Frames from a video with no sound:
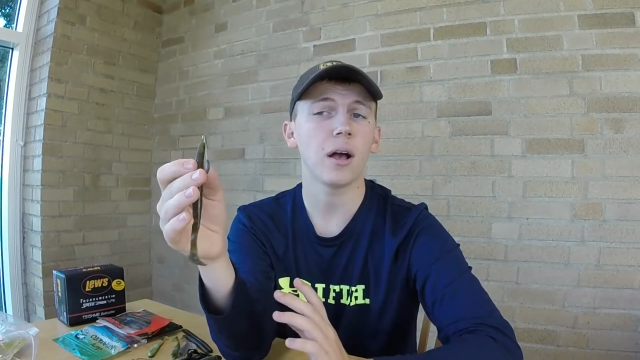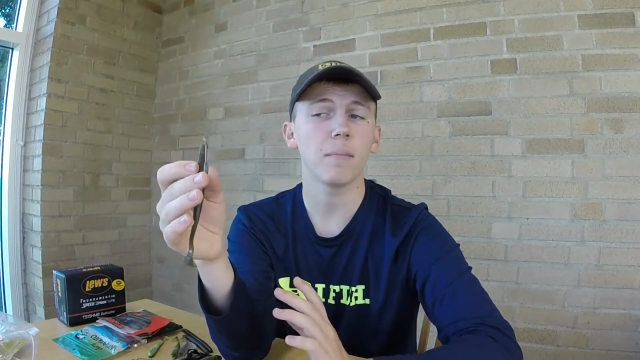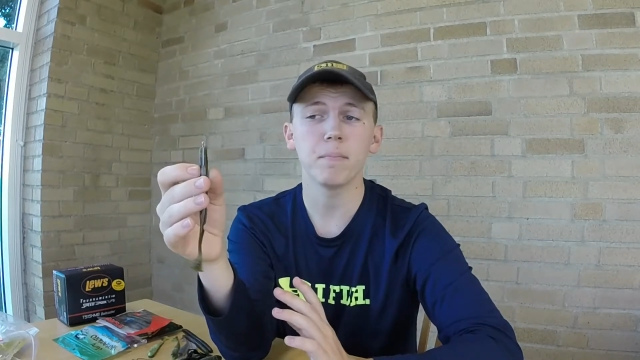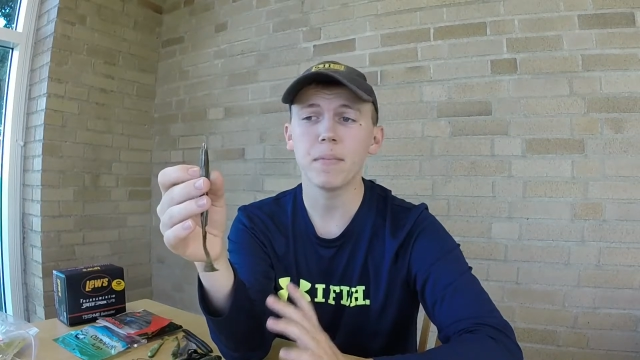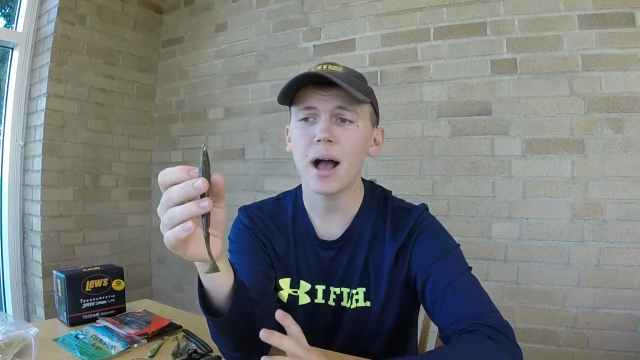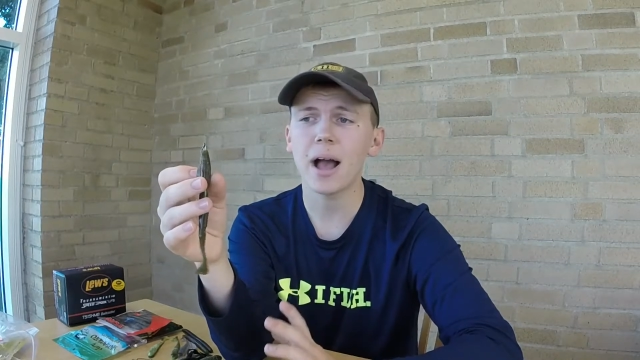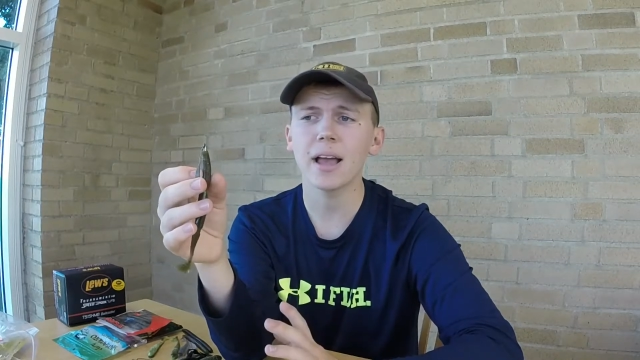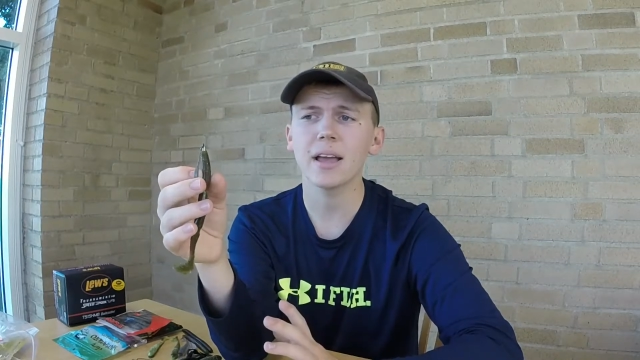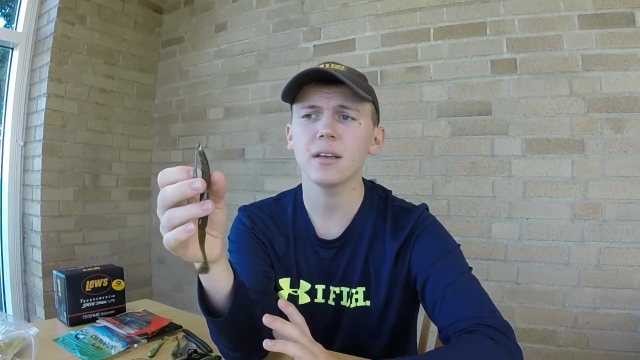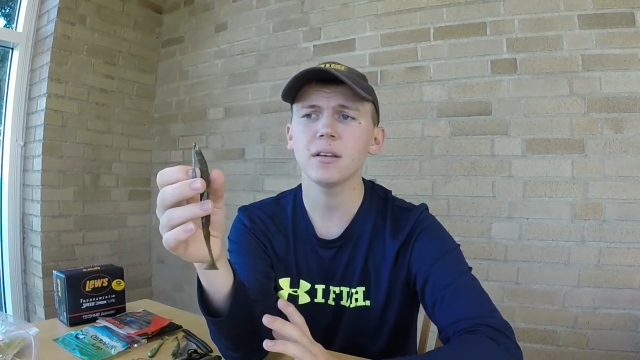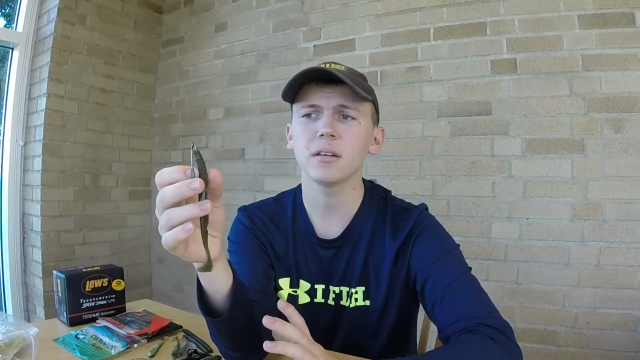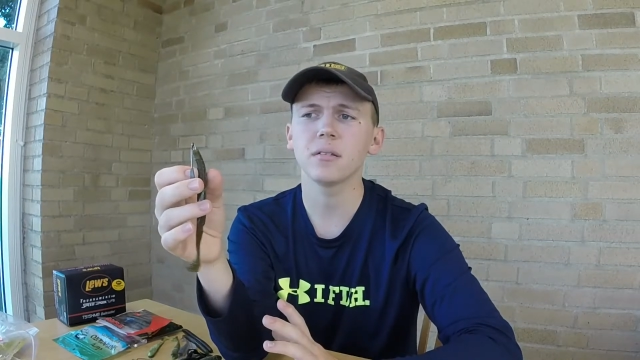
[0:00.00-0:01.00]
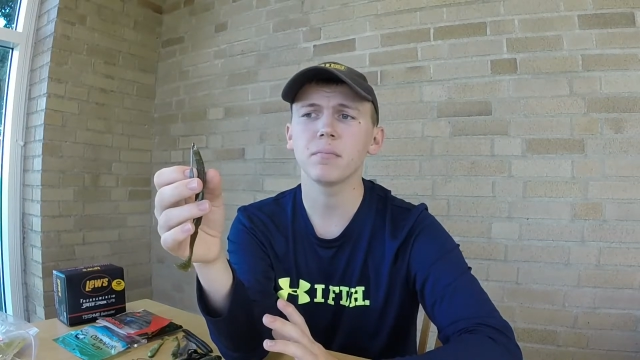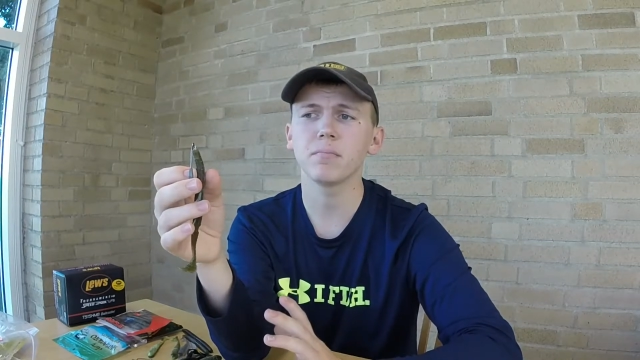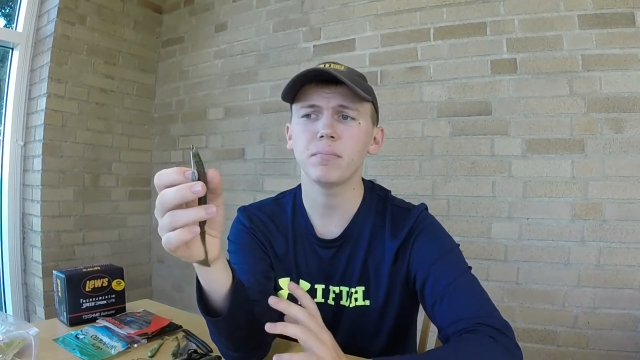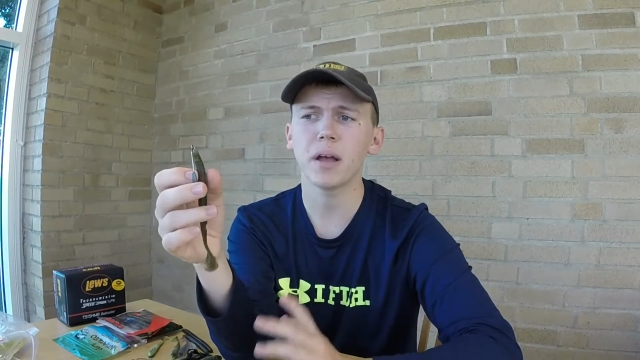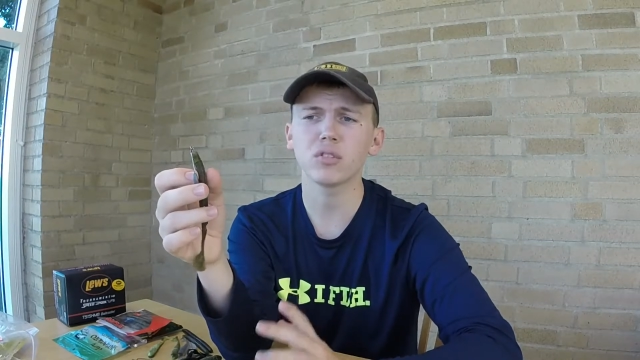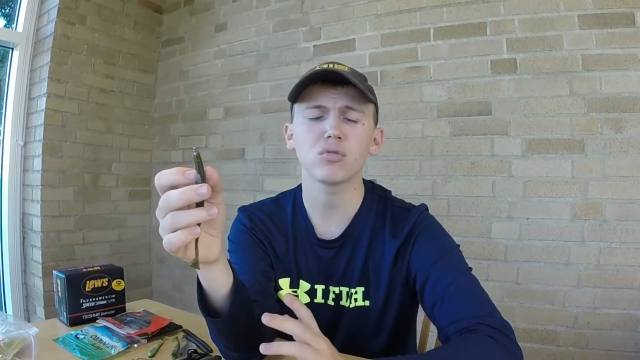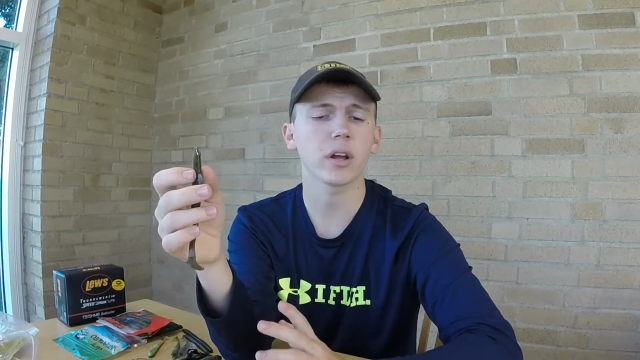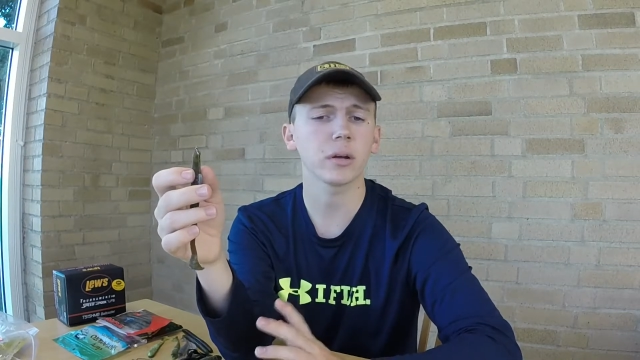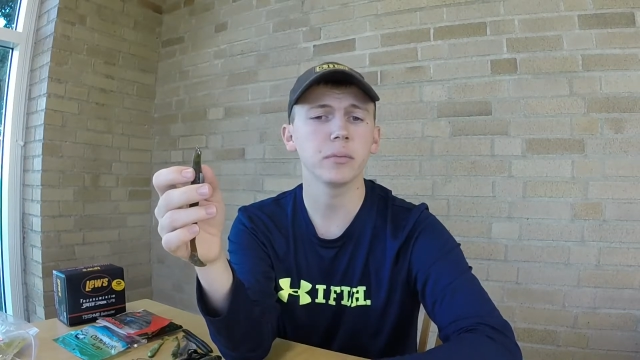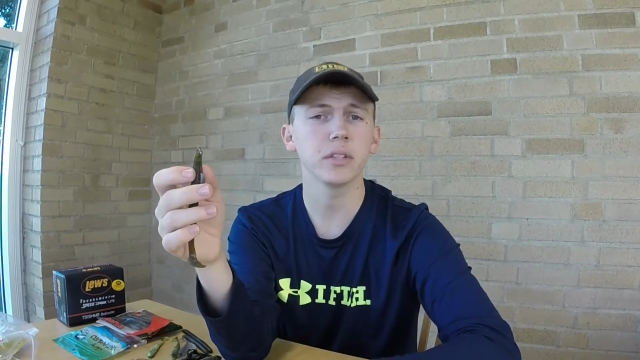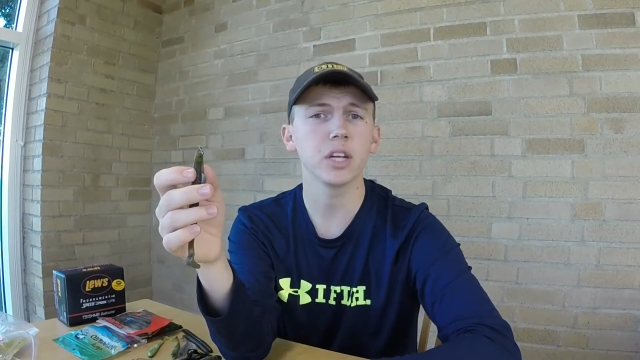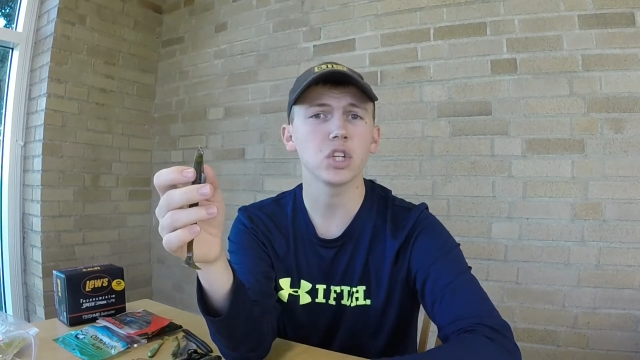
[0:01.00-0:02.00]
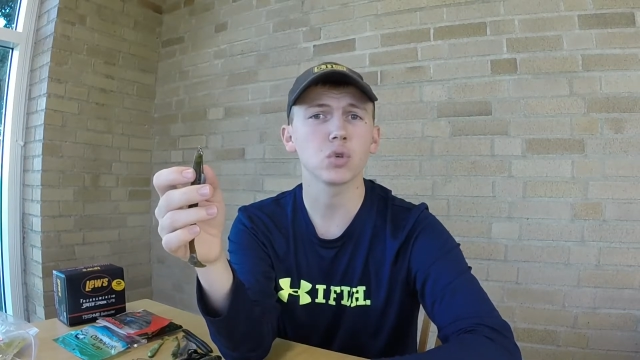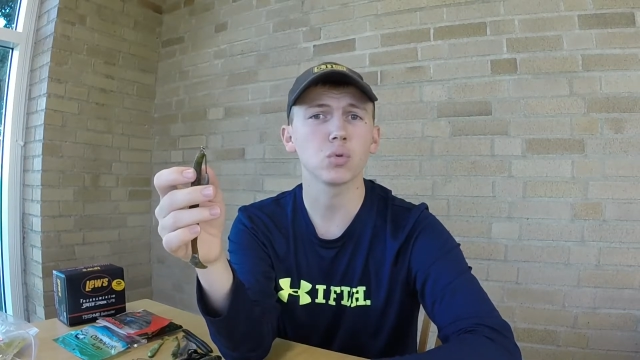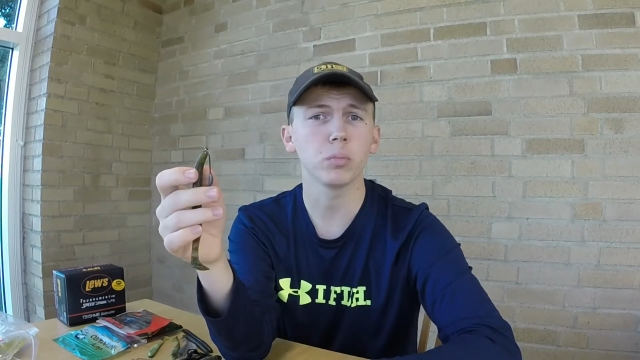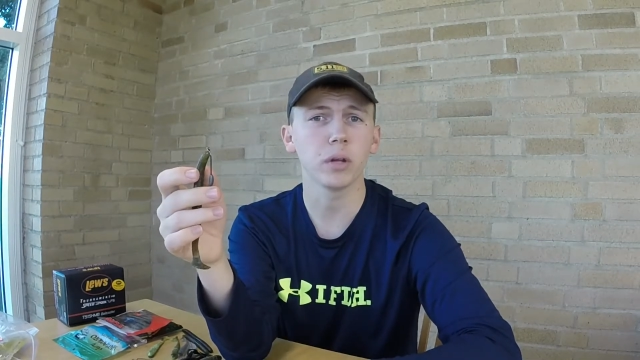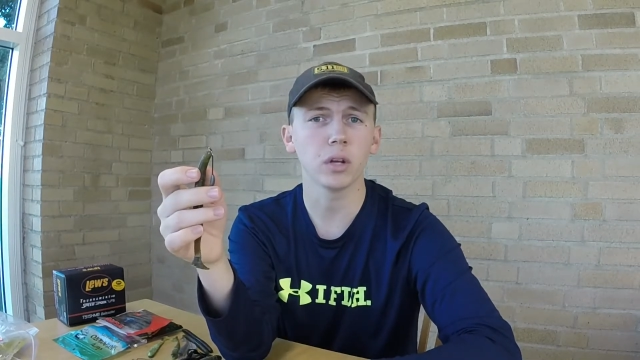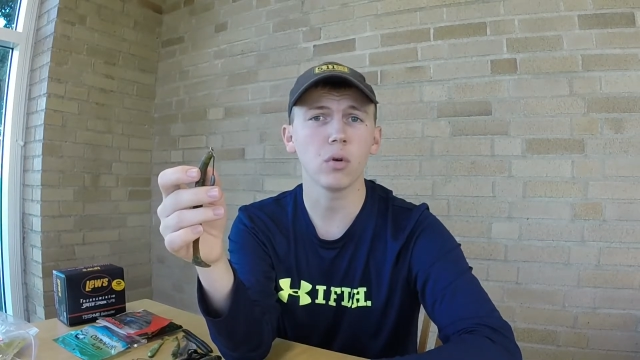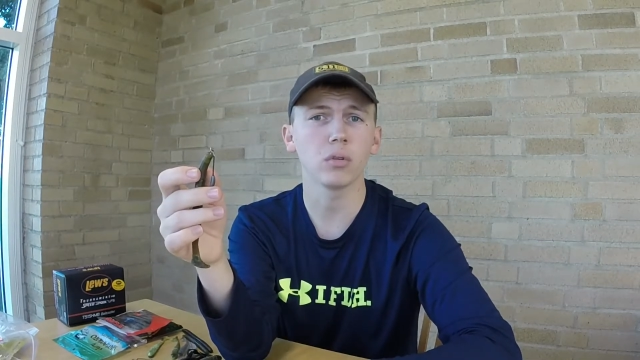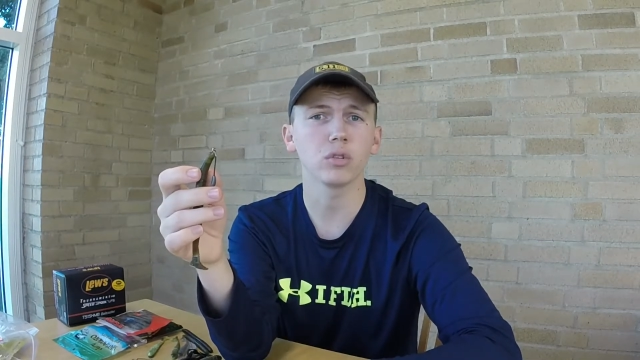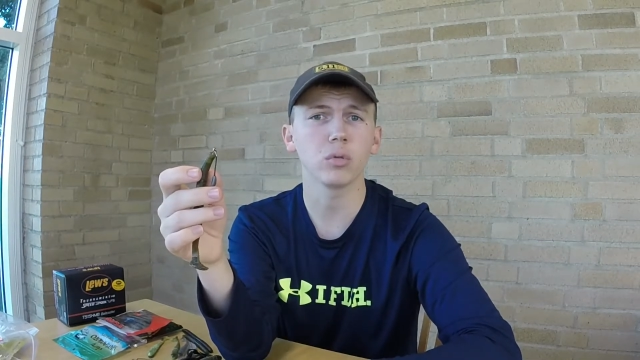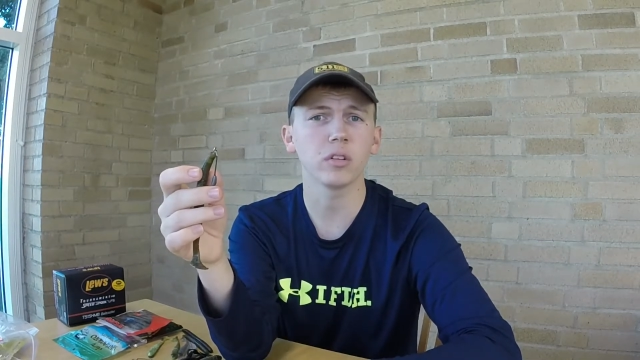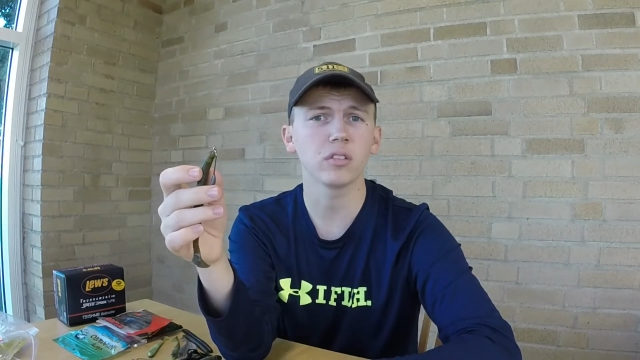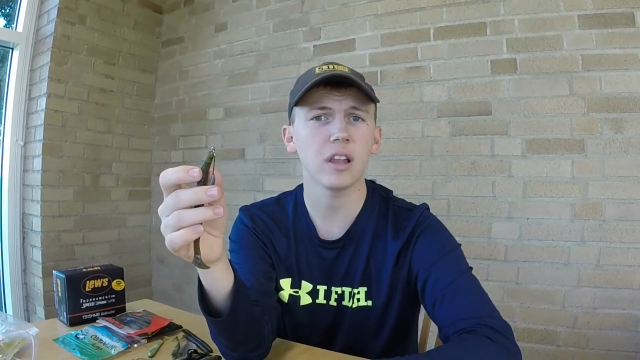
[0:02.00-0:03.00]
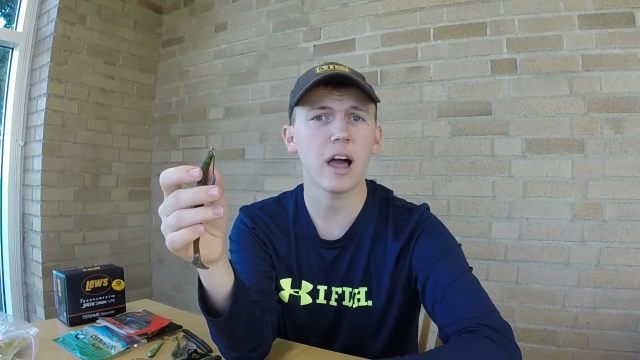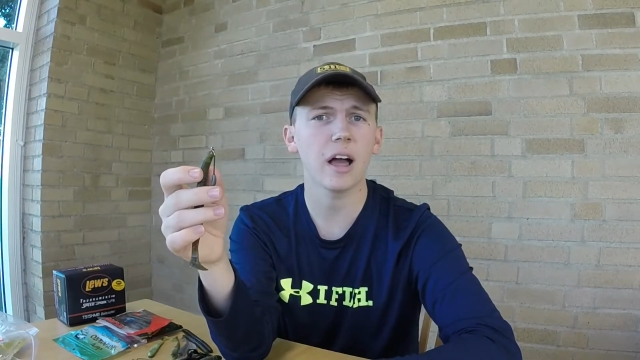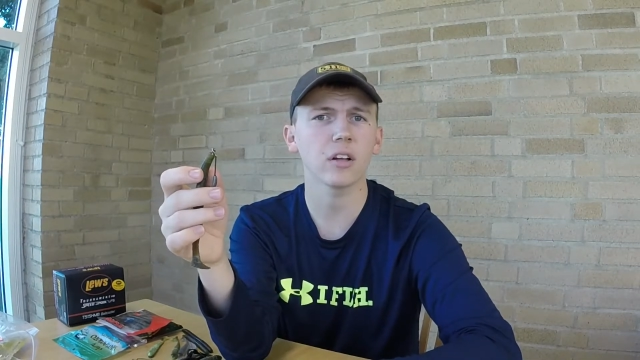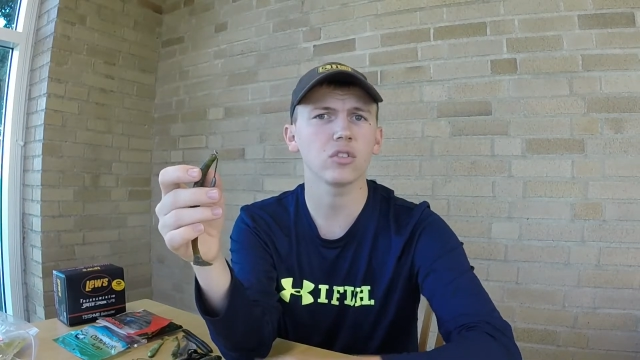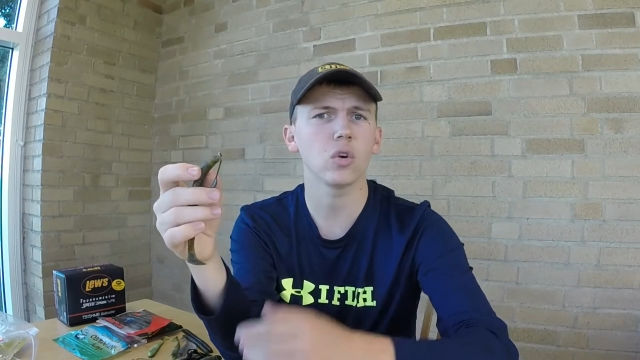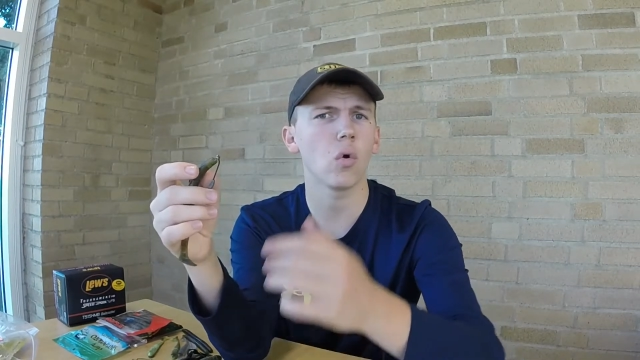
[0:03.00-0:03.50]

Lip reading: My best recommendation would be go with twist locks,